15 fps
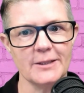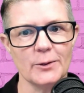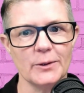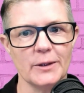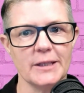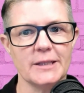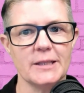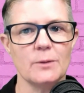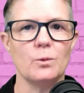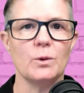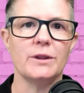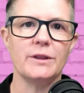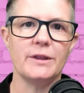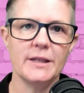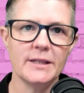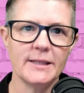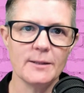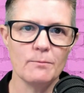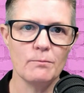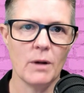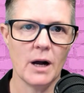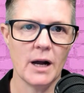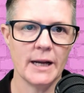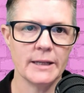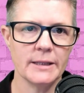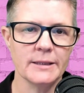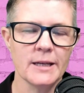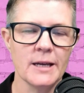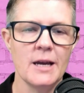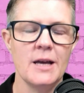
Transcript: on LinkedIn with this in mind,